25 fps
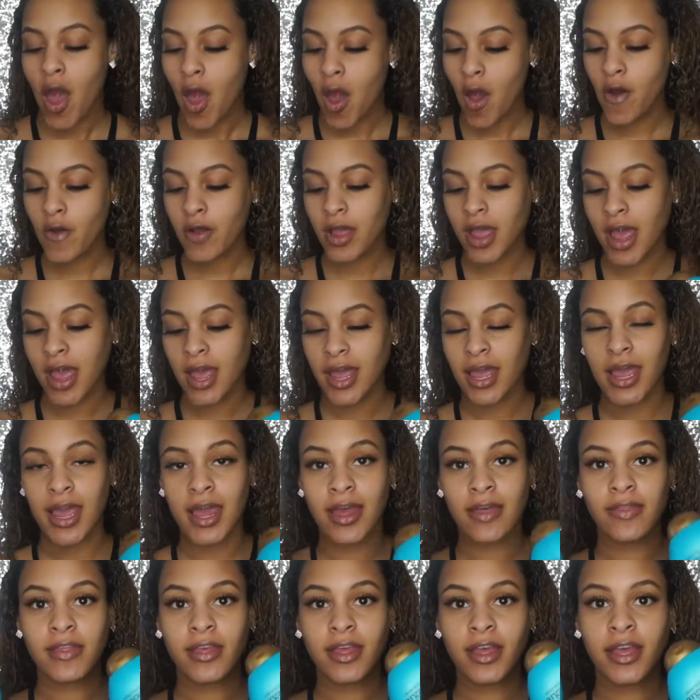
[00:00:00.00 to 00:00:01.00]
Okay,
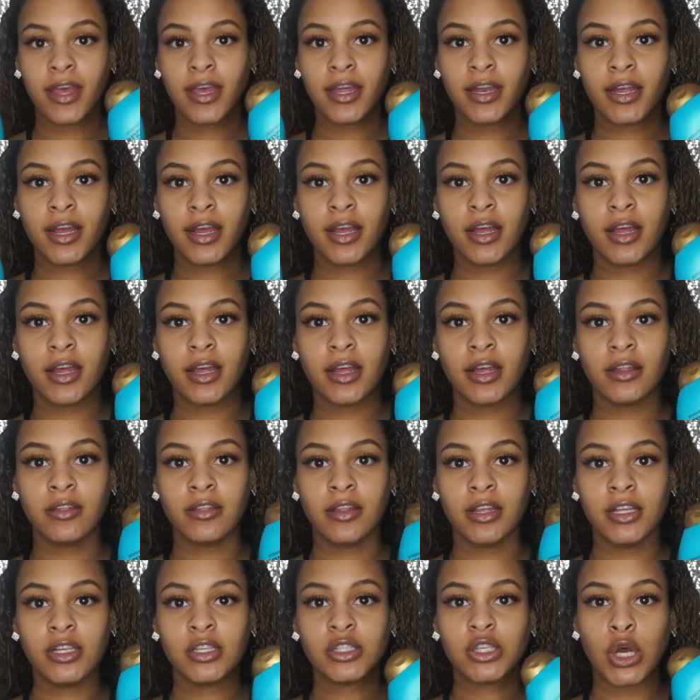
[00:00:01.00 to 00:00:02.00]
and then
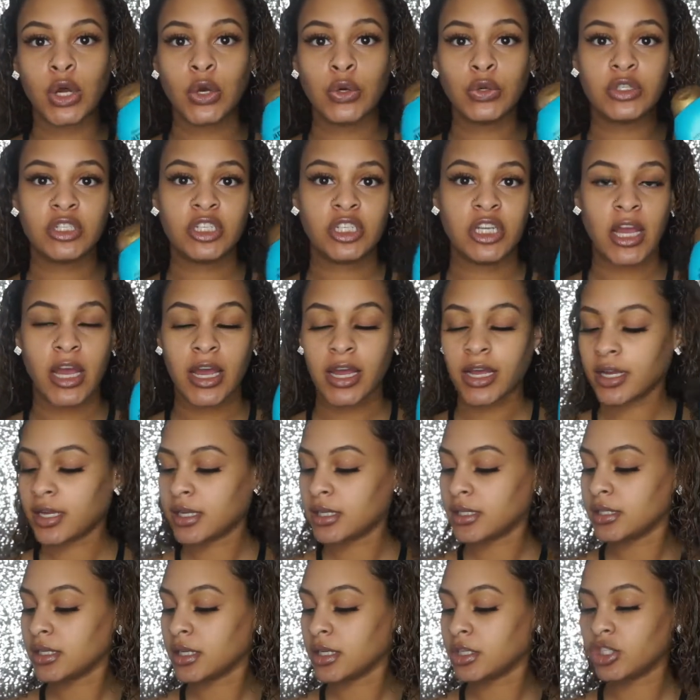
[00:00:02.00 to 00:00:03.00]
these O G
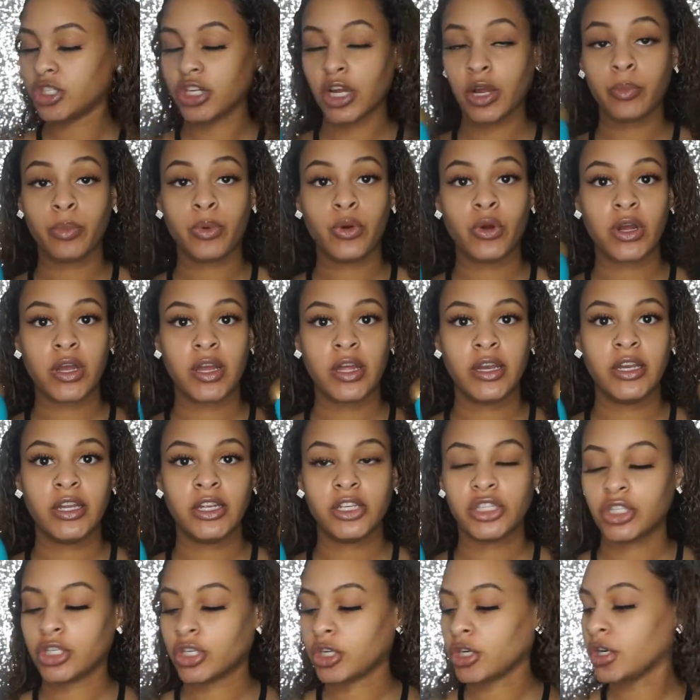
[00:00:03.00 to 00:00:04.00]
X shampoo and
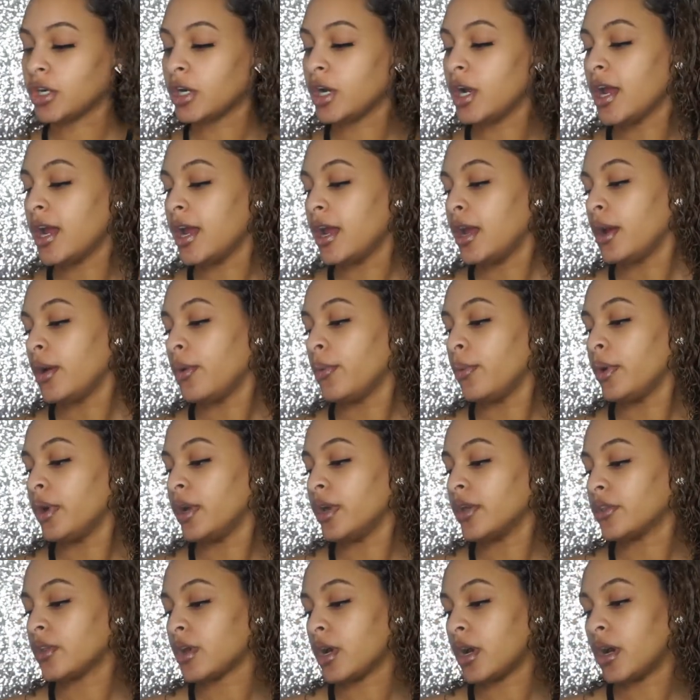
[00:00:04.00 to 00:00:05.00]
conditioner
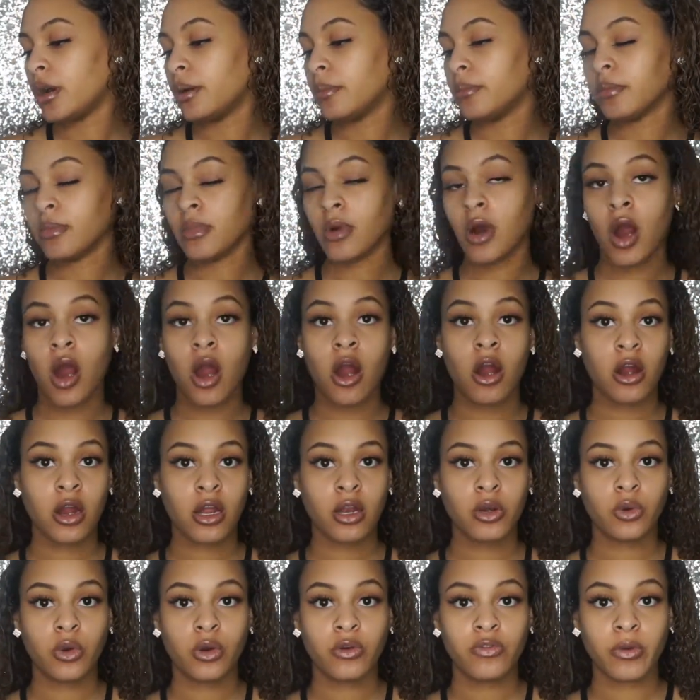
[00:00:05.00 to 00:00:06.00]
with um,
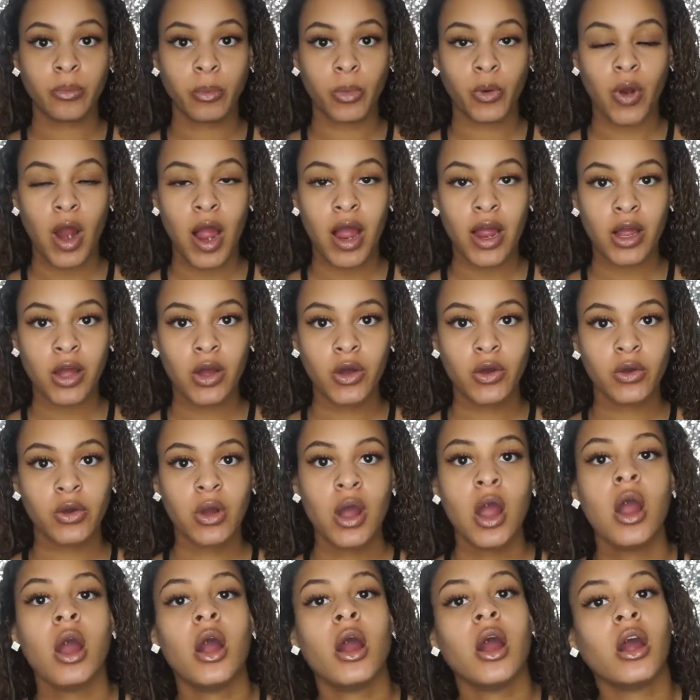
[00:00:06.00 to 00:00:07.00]
argan oil from Morocco
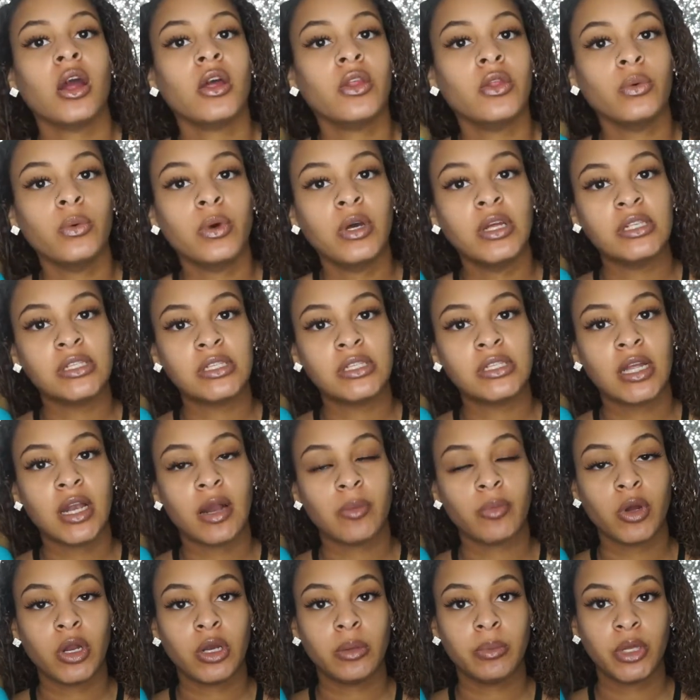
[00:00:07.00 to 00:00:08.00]
are the ones that I'm
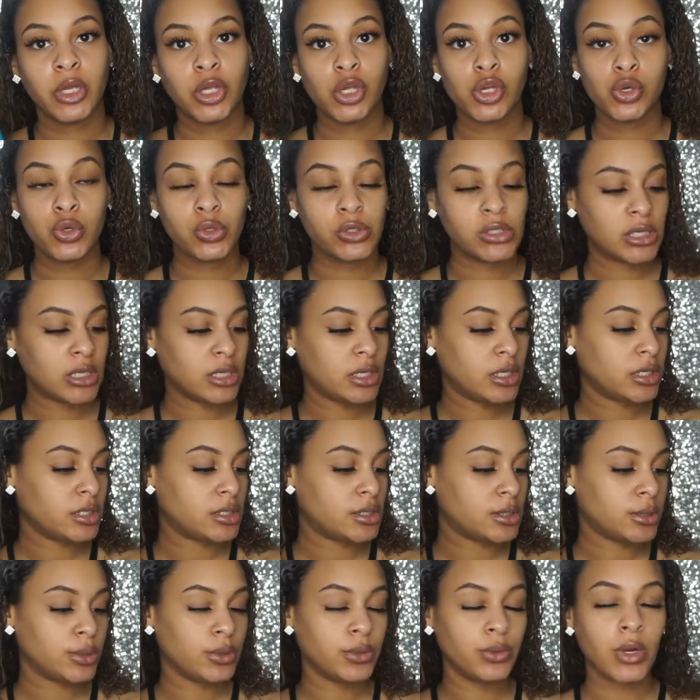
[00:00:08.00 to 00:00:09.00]
going to be using
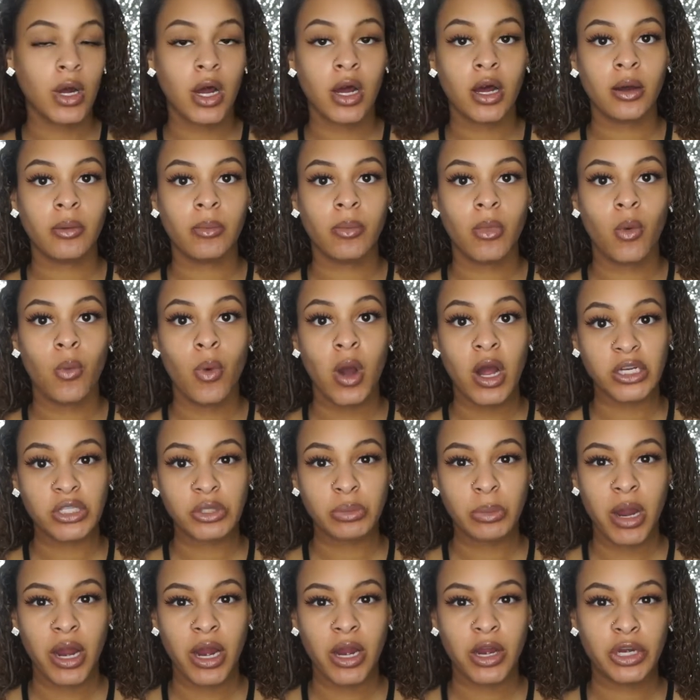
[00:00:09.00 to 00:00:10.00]
to um, wash
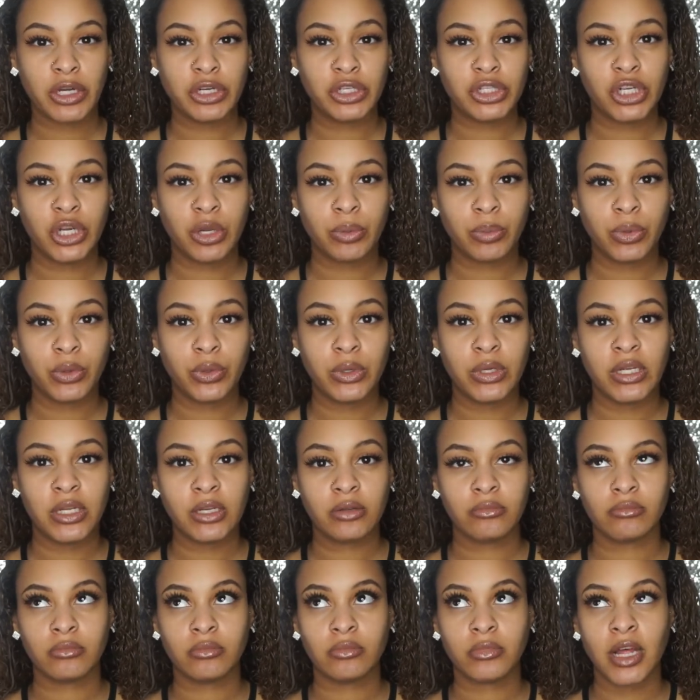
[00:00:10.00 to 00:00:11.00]
my hair and shampoo it,
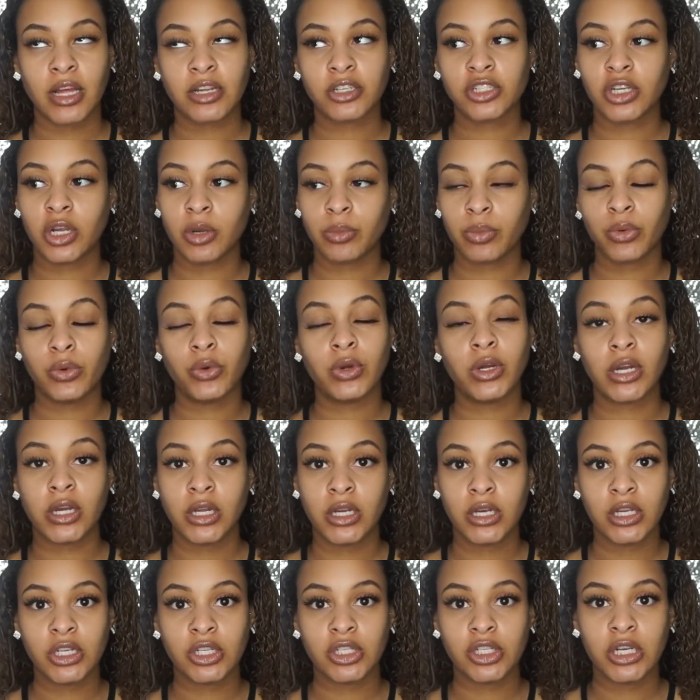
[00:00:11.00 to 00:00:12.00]
like shampoo and
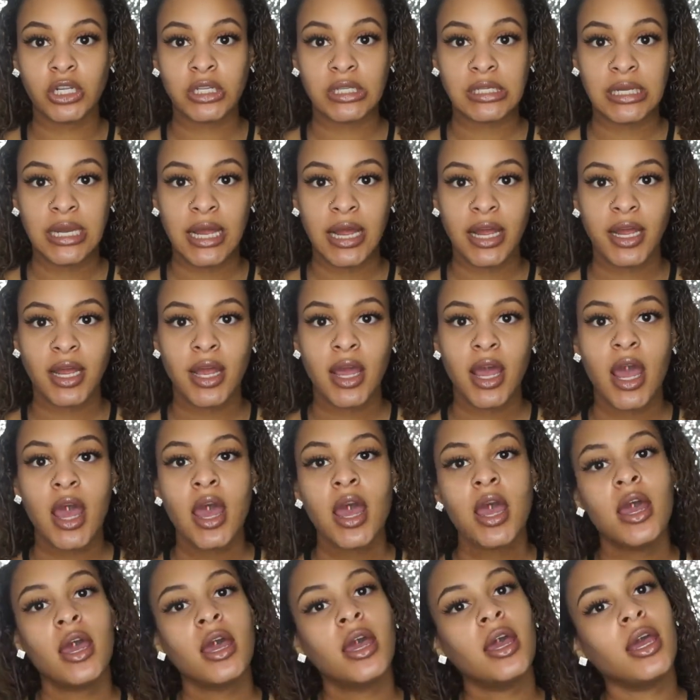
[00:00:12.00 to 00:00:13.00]
condition it today.
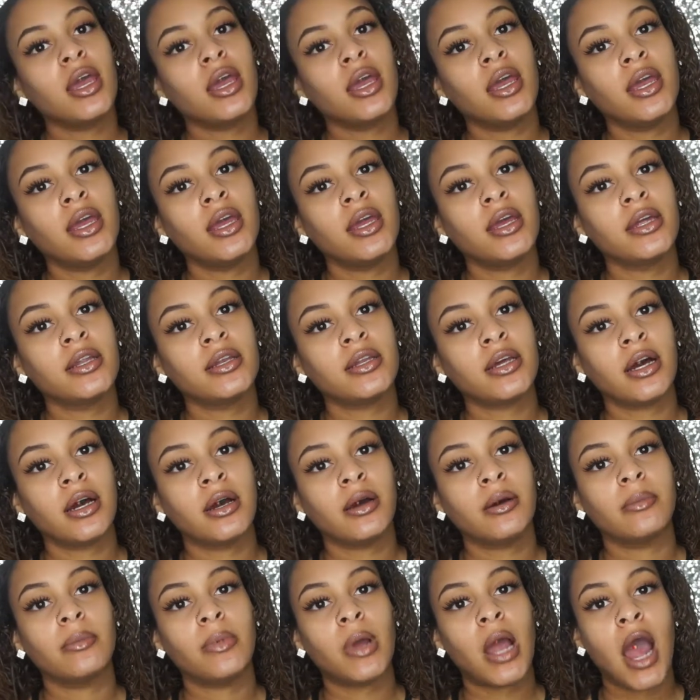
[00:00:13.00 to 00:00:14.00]
And
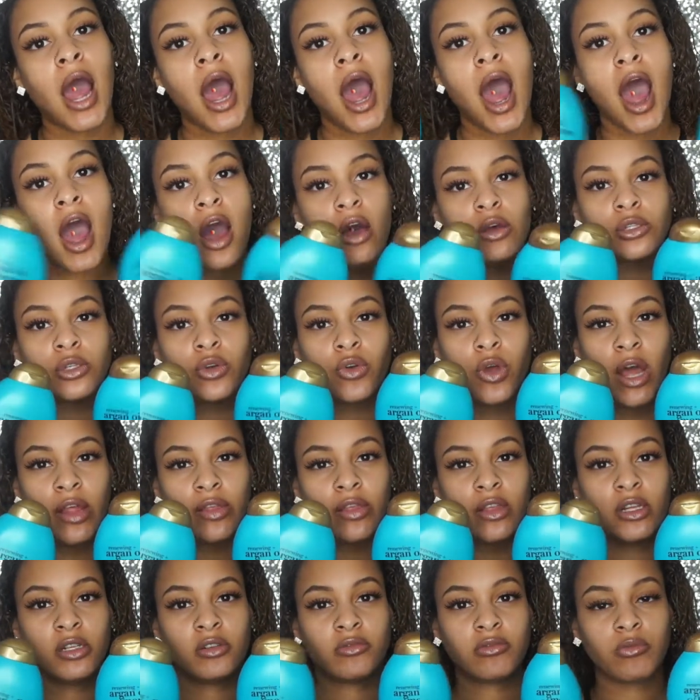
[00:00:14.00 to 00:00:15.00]
um, I also got
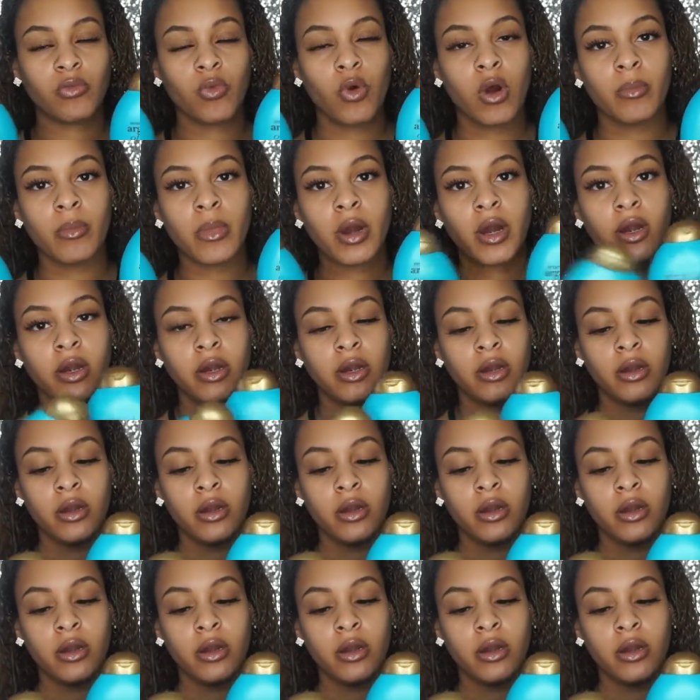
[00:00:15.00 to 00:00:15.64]
these from Walmart.